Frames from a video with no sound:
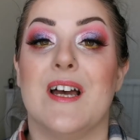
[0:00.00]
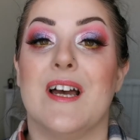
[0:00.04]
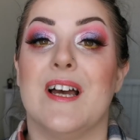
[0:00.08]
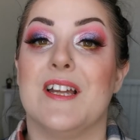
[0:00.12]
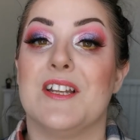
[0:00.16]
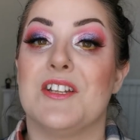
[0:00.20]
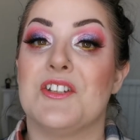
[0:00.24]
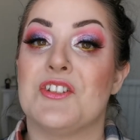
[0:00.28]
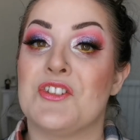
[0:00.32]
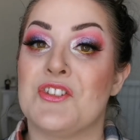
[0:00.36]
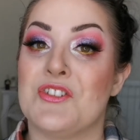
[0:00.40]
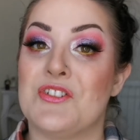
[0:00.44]

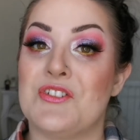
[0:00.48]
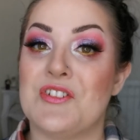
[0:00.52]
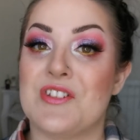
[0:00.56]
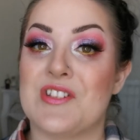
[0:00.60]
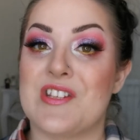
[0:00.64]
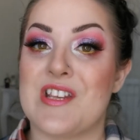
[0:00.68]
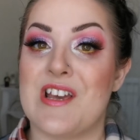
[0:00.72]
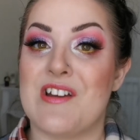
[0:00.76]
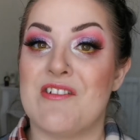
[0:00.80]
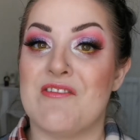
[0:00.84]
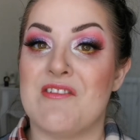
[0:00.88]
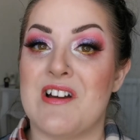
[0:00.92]
And as soon as
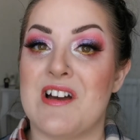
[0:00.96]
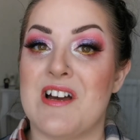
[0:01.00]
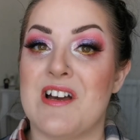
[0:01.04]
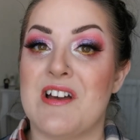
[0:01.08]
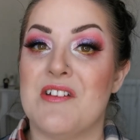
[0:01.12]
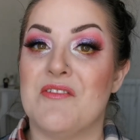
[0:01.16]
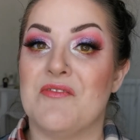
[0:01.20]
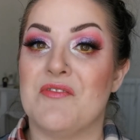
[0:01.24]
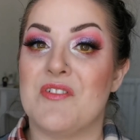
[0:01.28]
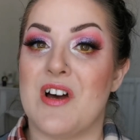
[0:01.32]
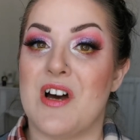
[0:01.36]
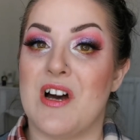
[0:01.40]
they
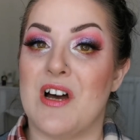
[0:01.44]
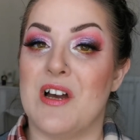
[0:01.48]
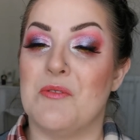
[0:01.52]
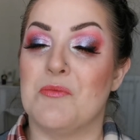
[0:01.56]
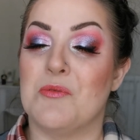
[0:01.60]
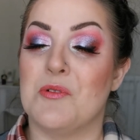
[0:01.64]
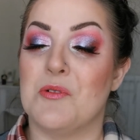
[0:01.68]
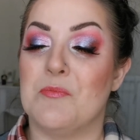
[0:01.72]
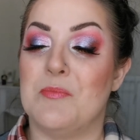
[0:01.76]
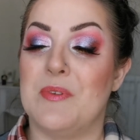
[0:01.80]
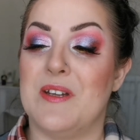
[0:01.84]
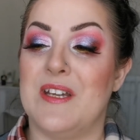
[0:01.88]
arrive, I
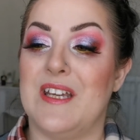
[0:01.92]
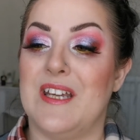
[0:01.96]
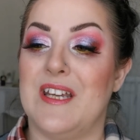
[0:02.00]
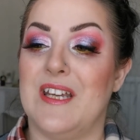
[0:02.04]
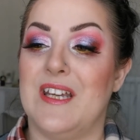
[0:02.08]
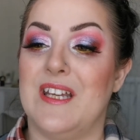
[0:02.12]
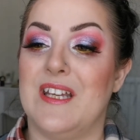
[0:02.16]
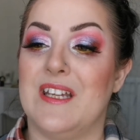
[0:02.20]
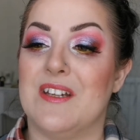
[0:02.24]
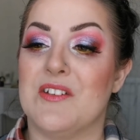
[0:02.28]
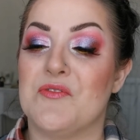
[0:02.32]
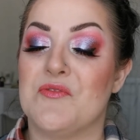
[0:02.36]
will
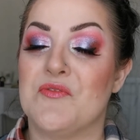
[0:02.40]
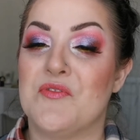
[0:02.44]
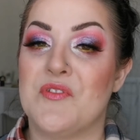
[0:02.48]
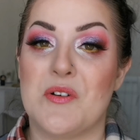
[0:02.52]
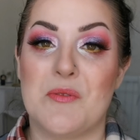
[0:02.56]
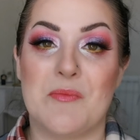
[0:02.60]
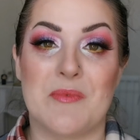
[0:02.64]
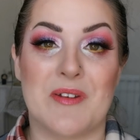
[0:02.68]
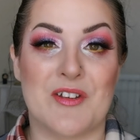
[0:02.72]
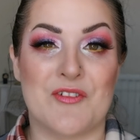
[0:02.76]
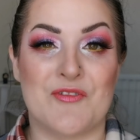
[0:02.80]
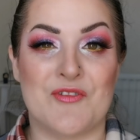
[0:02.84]
be
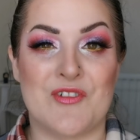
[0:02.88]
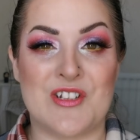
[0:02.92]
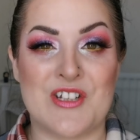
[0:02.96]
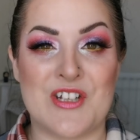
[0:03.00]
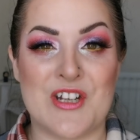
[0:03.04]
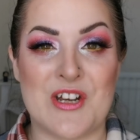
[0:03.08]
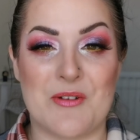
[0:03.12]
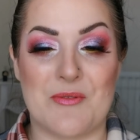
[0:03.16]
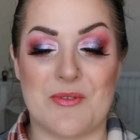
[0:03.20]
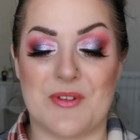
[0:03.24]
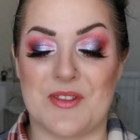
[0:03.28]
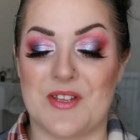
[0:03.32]
filming a
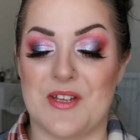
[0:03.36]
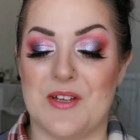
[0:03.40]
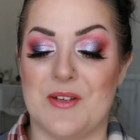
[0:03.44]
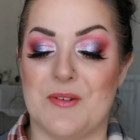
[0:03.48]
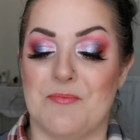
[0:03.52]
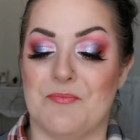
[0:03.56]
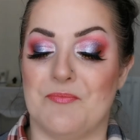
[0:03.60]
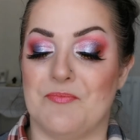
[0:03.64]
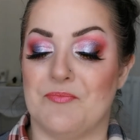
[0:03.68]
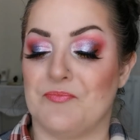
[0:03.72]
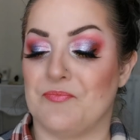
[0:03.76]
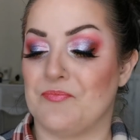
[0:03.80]
video with
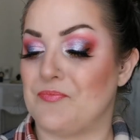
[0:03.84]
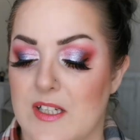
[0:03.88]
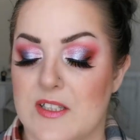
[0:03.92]
them.